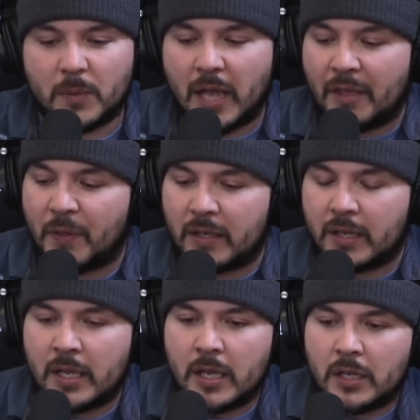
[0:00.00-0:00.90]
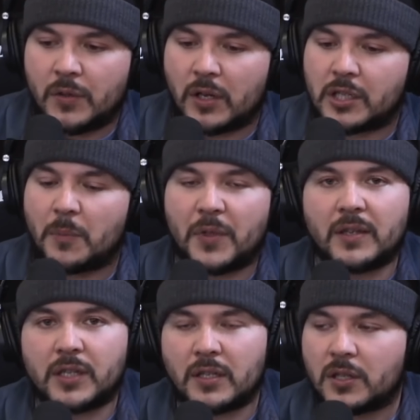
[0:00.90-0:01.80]
I think there are some
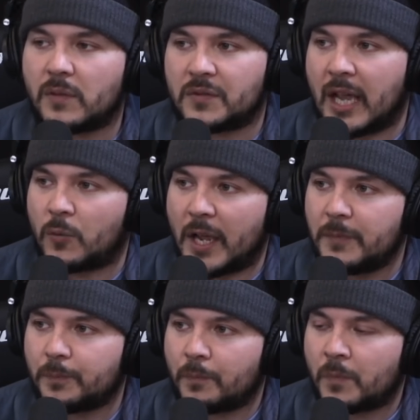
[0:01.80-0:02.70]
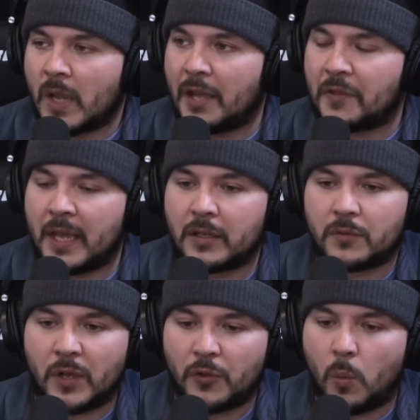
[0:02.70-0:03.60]
things conservatives got right. I think
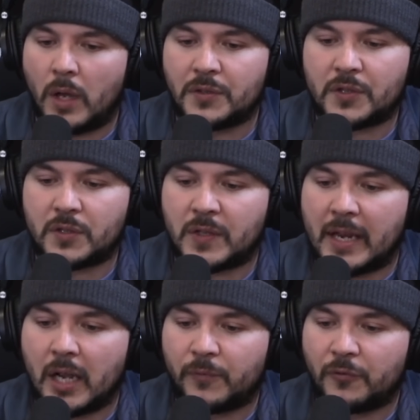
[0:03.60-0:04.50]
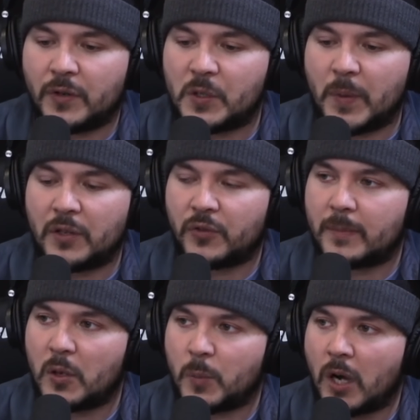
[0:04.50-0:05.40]
they're the ones standing up for free speech for the
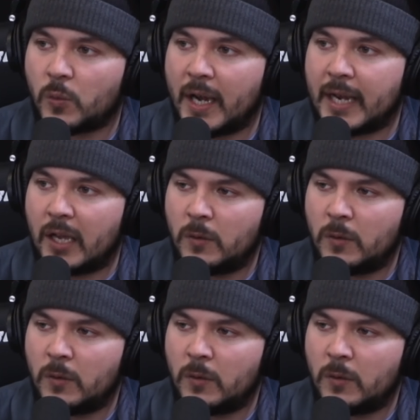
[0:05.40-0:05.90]
most part right now.